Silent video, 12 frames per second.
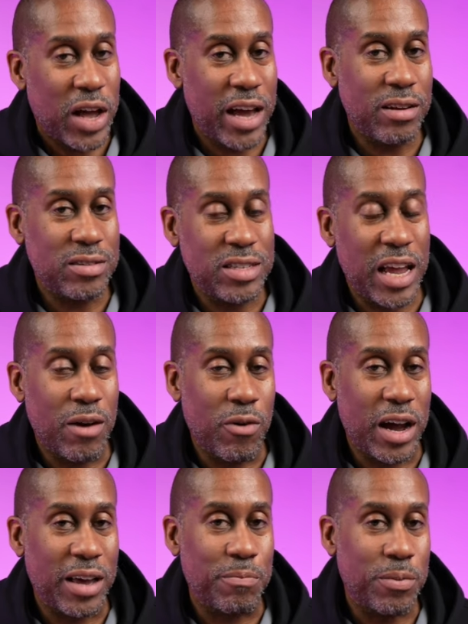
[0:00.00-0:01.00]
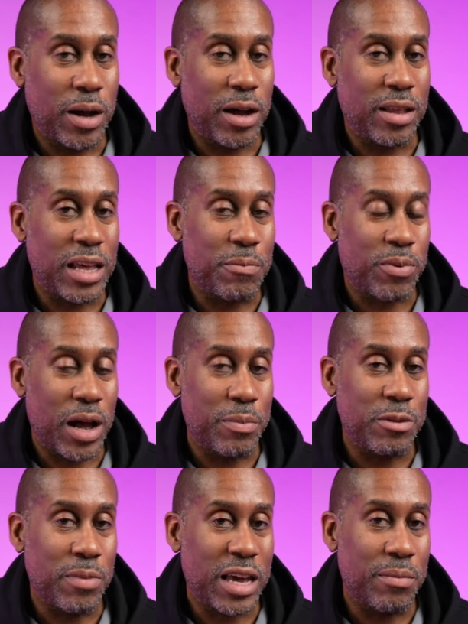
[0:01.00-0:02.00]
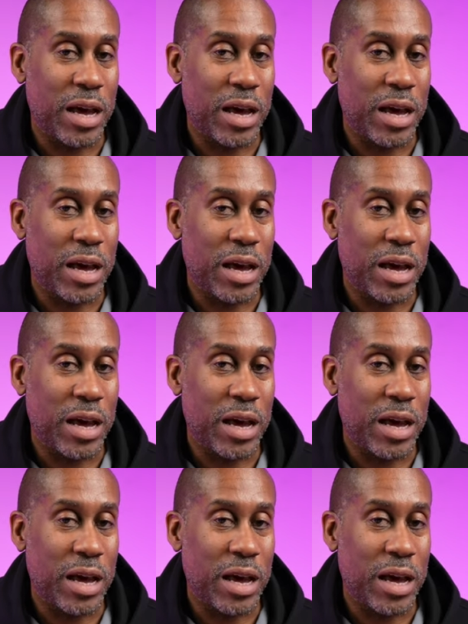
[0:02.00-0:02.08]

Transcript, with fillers: I understand why they probably made